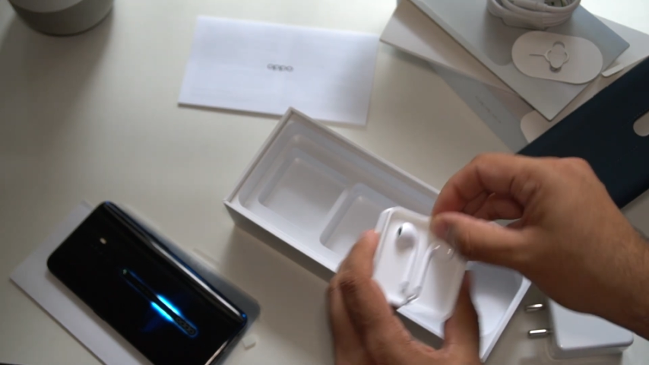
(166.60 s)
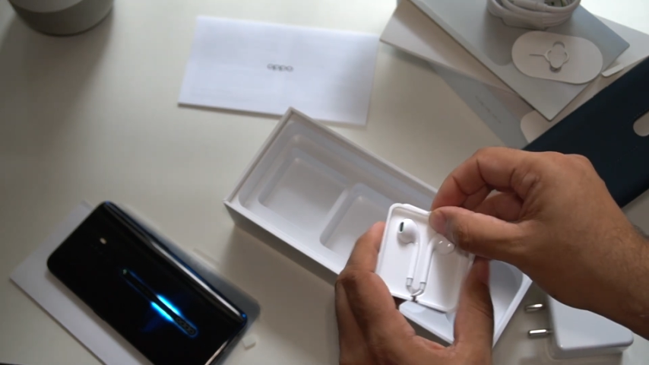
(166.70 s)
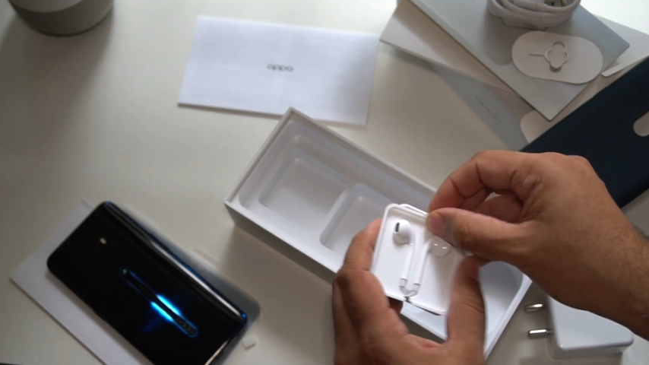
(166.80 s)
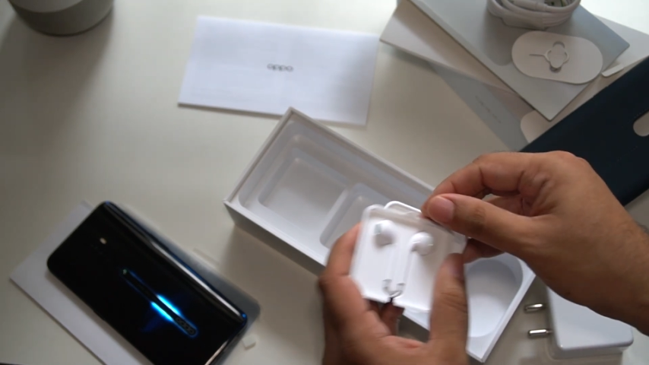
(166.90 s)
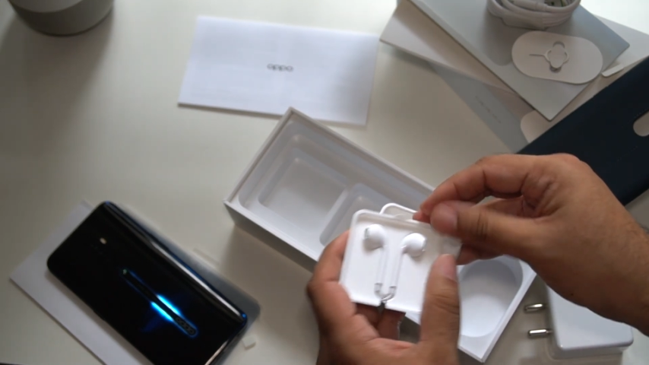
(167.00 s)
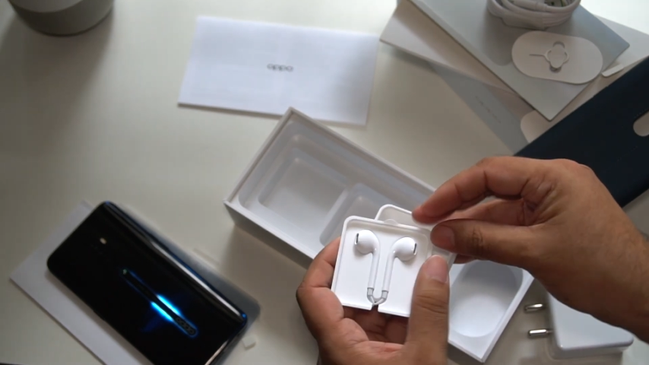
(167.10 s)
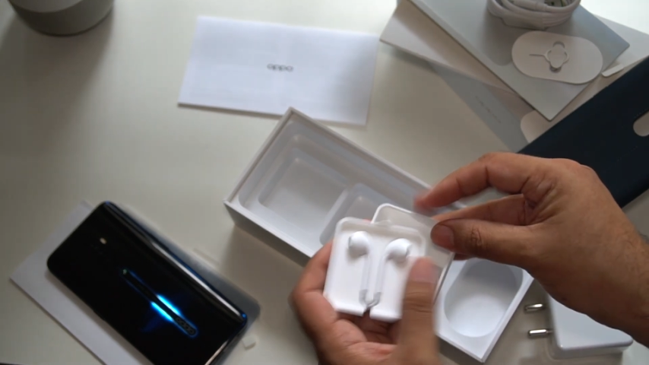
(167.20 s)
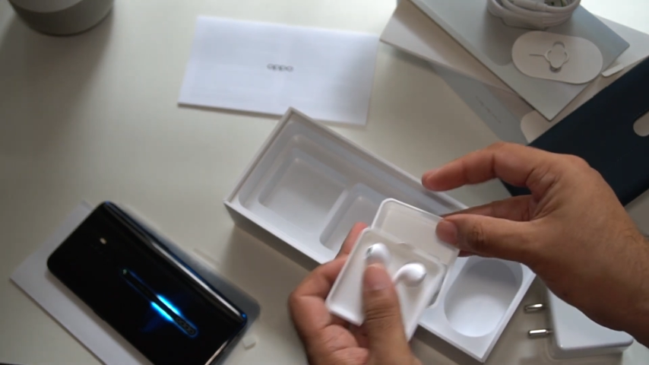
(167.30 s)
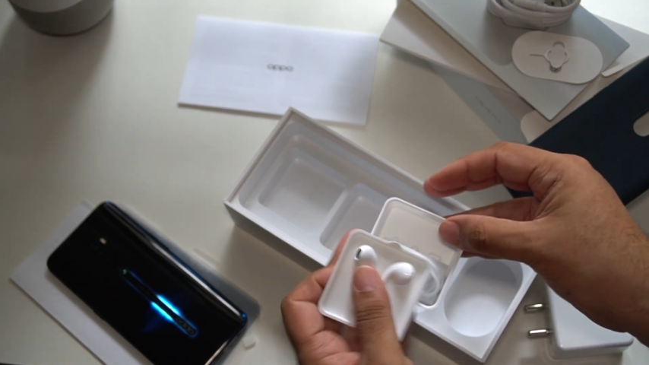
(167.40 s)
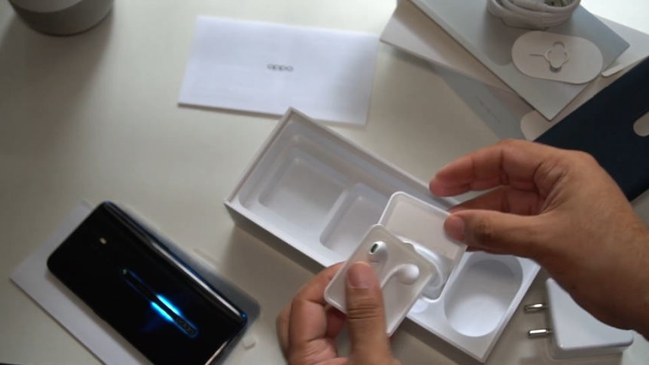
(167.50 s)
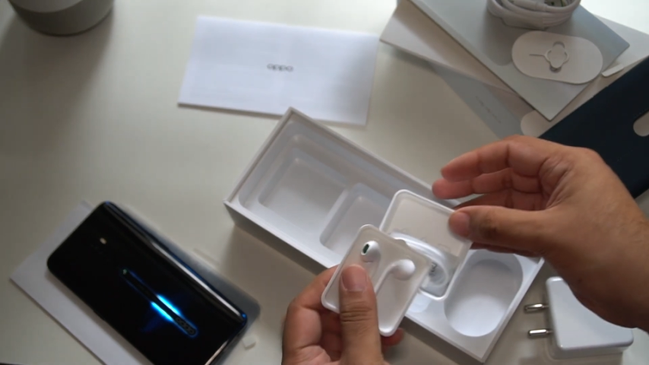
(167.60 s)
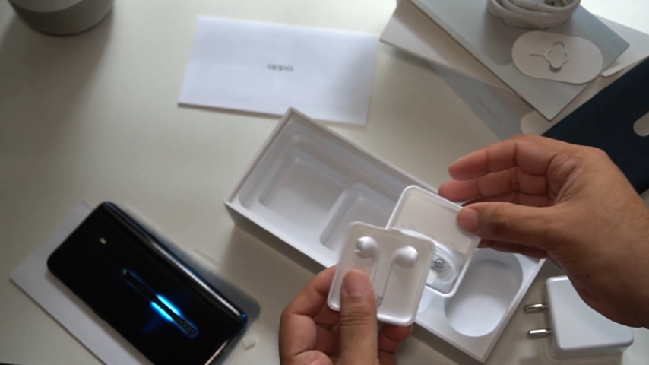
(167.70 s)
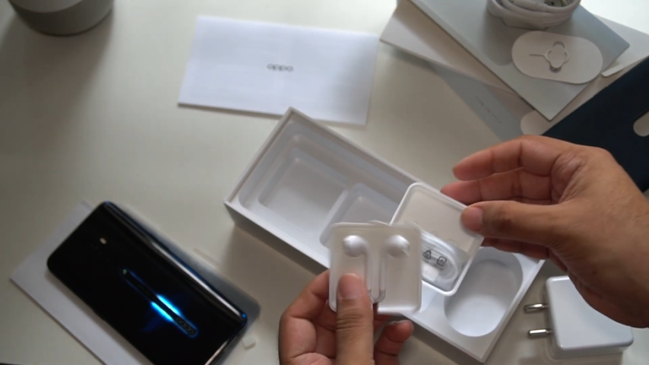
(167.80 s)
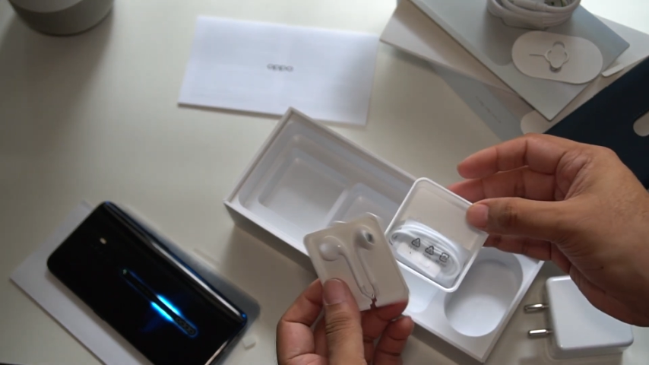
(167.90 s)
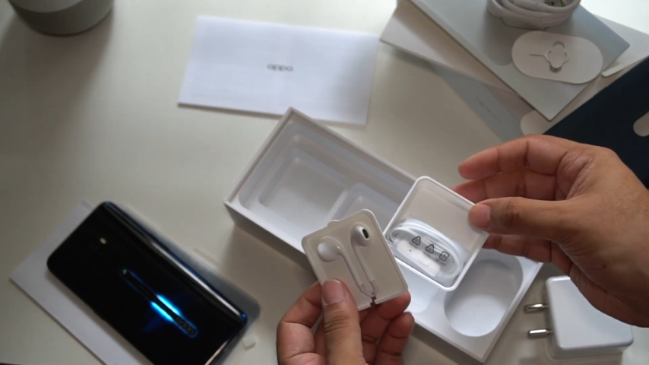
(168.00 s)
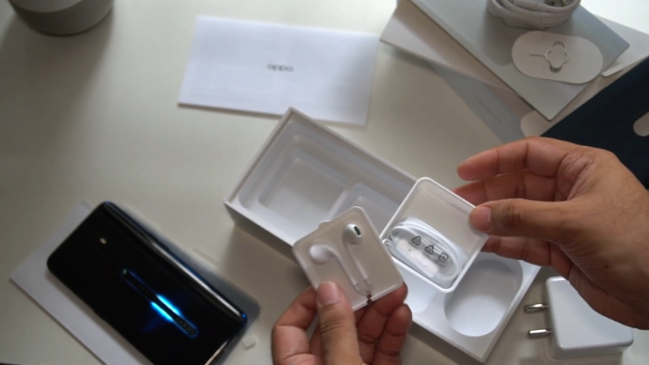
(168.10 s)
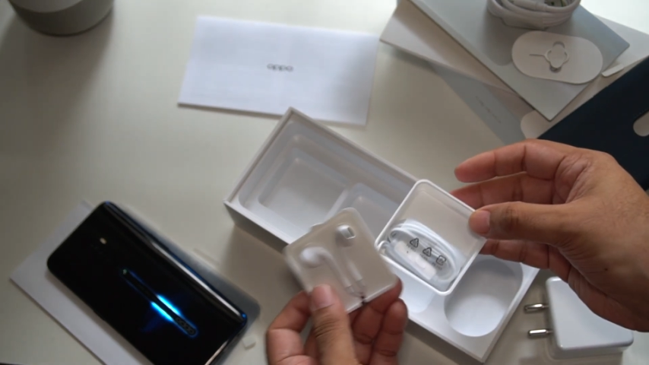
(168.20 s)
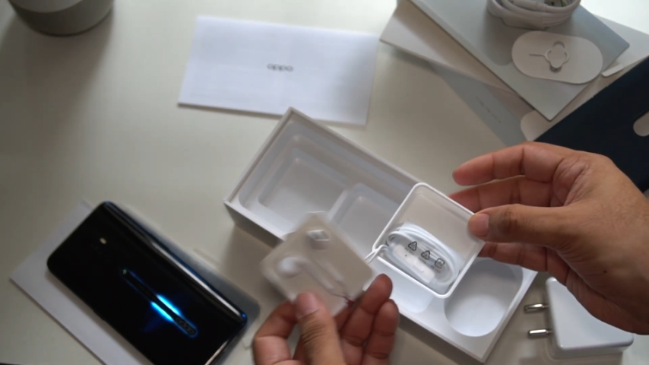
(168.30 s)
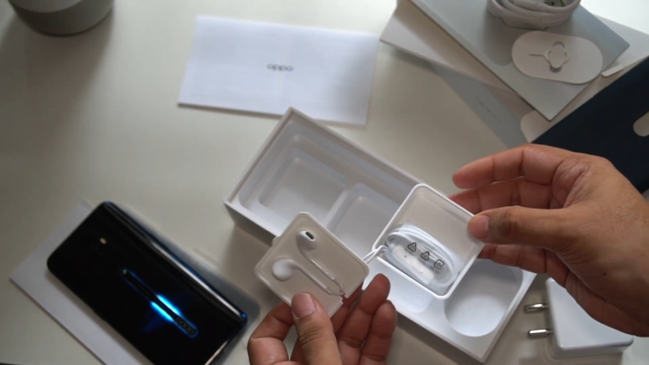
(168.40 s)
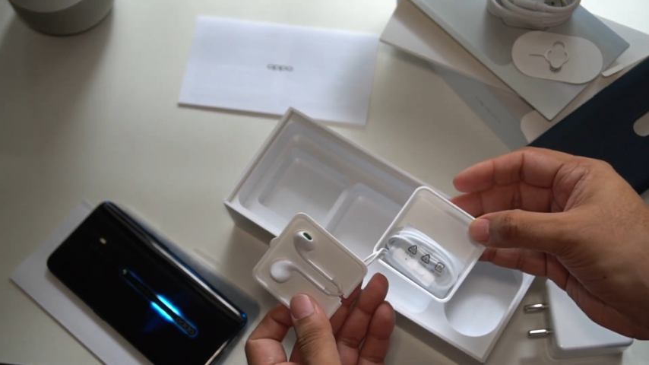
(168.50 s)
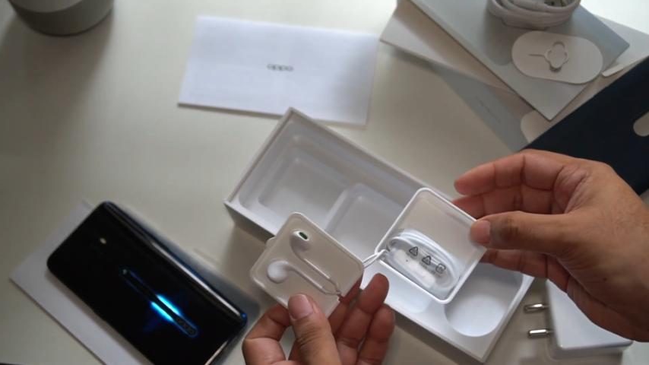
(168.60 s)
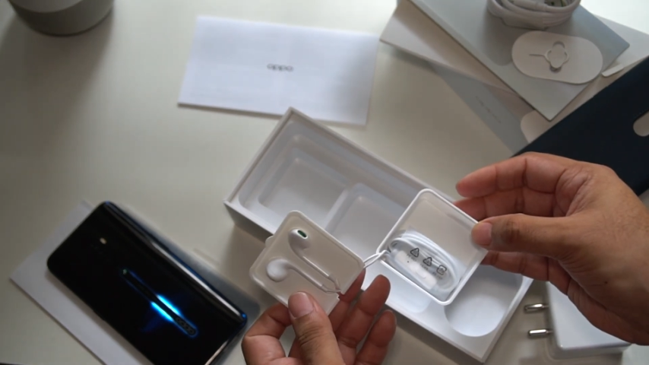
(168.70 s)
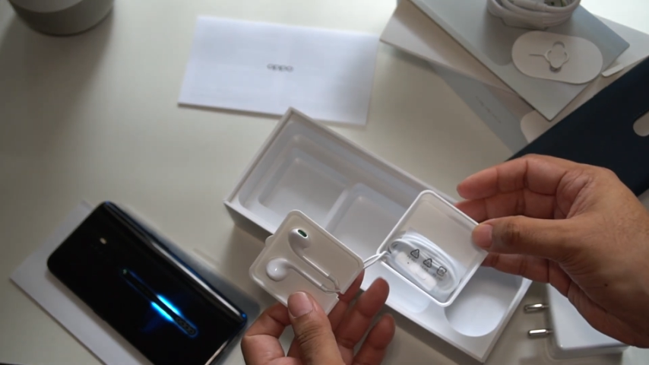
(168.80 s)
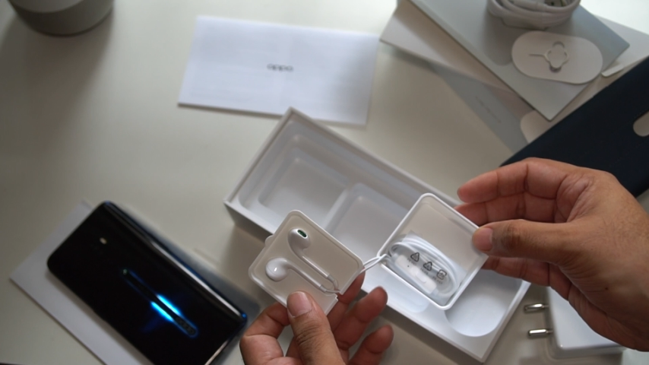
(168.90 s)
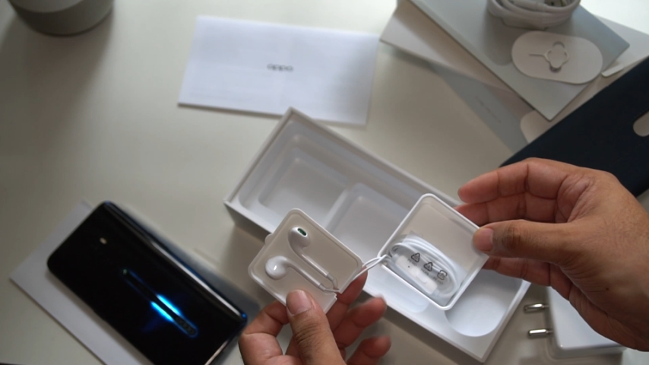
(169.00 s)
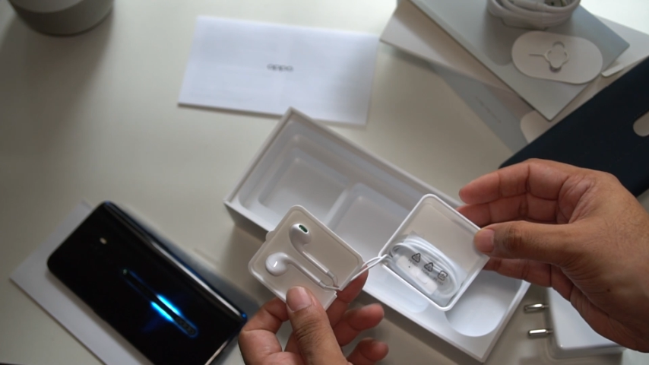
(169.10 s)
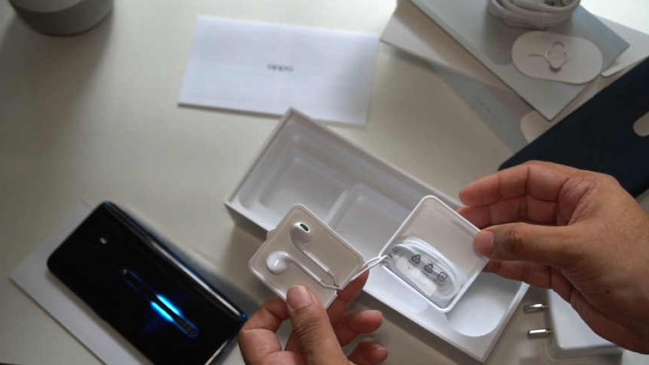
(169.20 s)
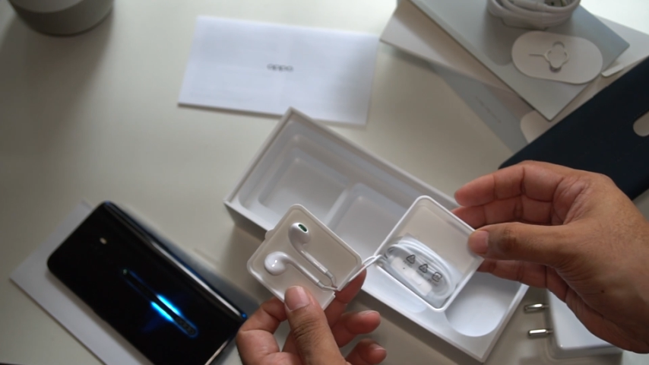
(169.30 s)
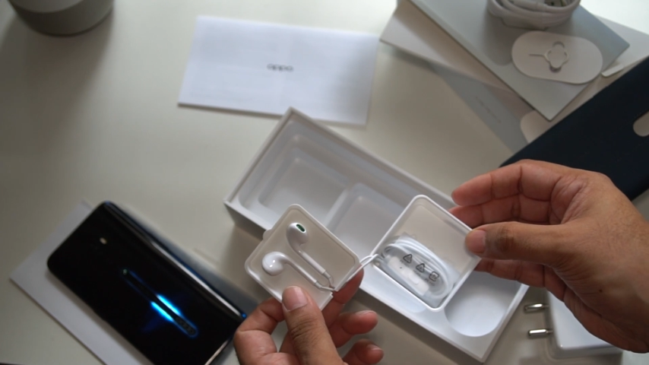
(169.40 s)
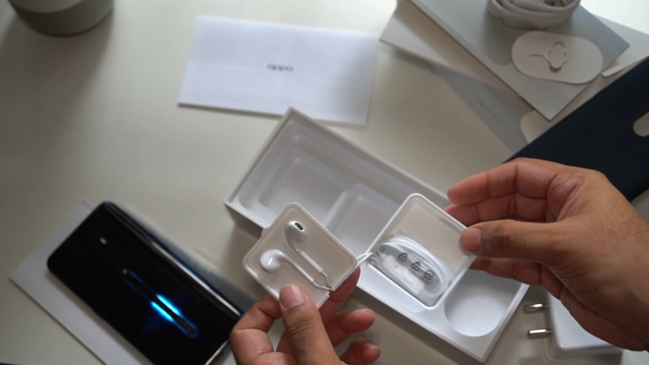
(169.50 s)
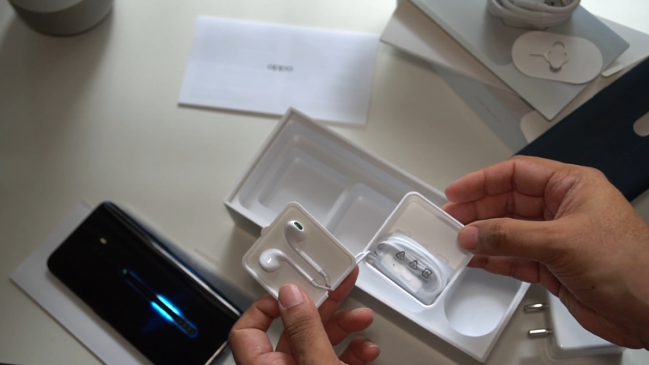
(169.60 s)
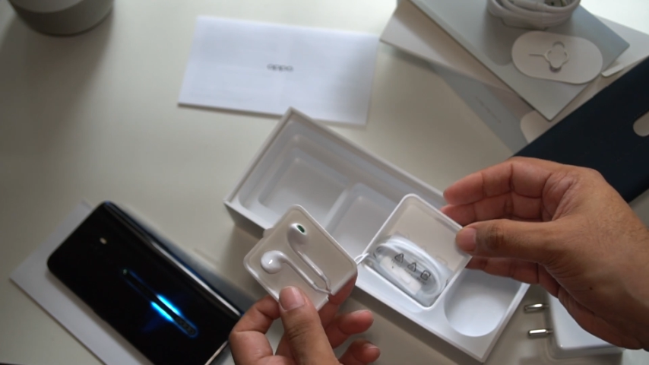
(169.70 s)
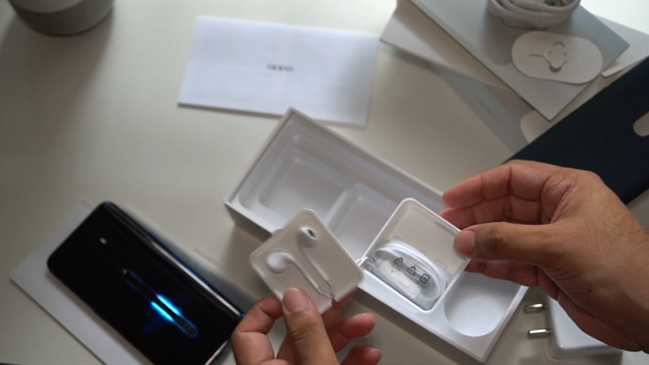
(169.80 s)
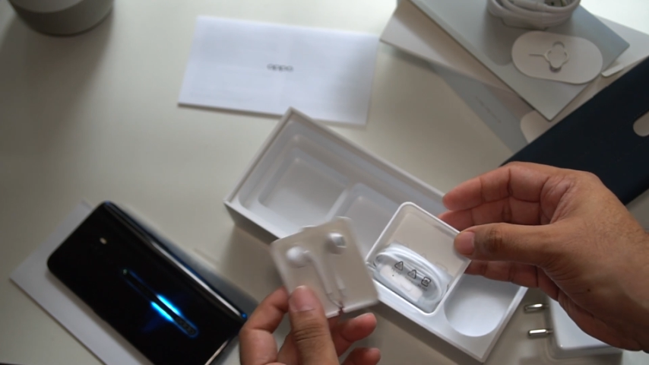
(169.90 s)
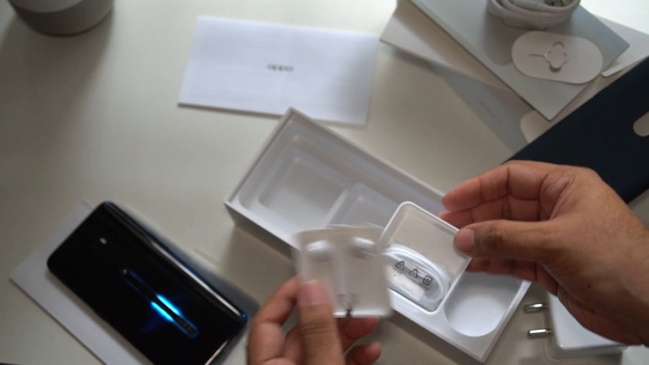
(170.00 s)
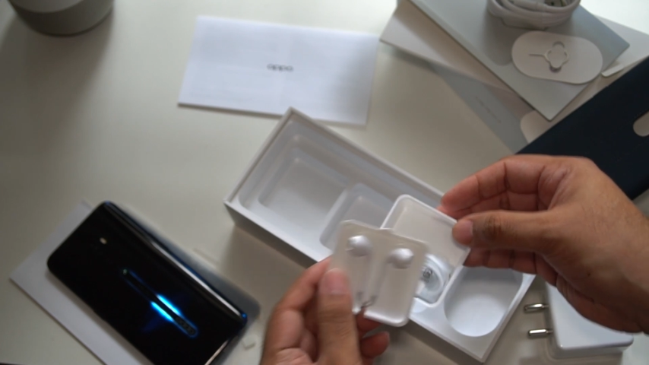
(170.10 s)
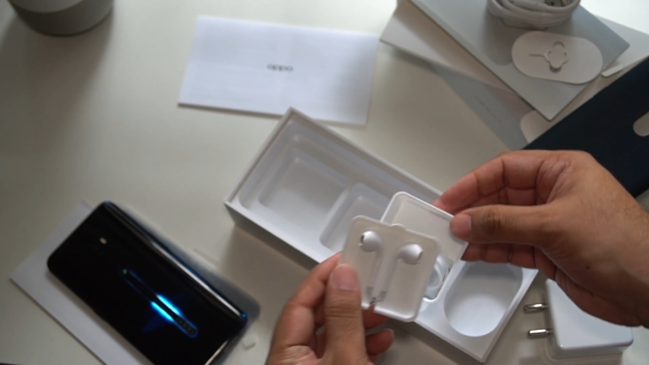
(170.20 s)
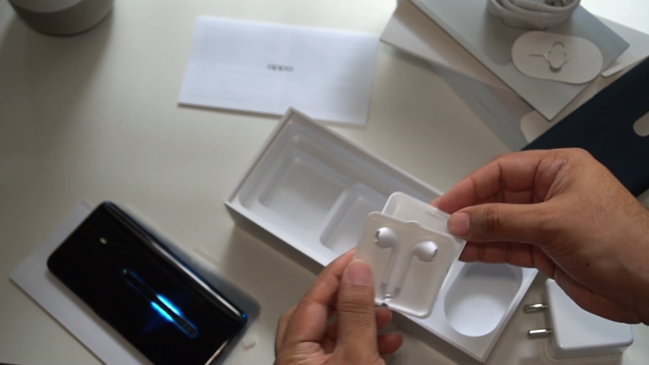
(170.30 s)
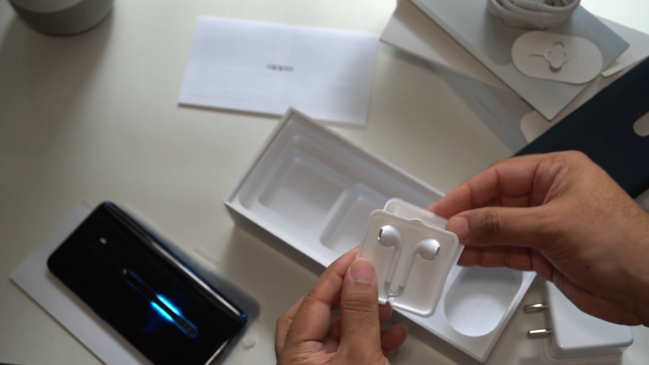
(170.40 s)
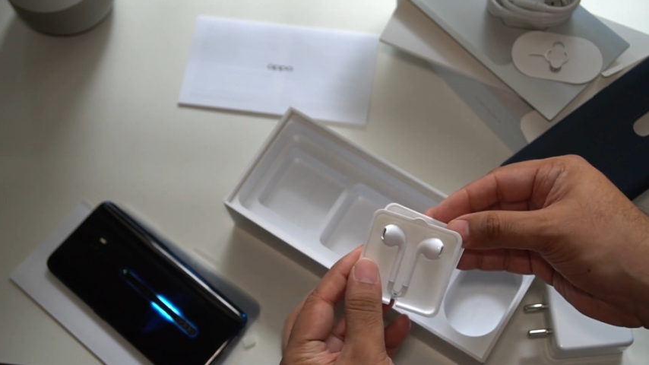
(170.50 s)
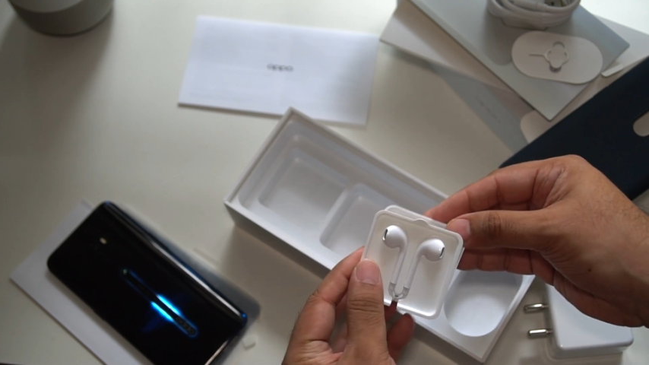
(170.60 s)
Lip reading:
(no speaker visible)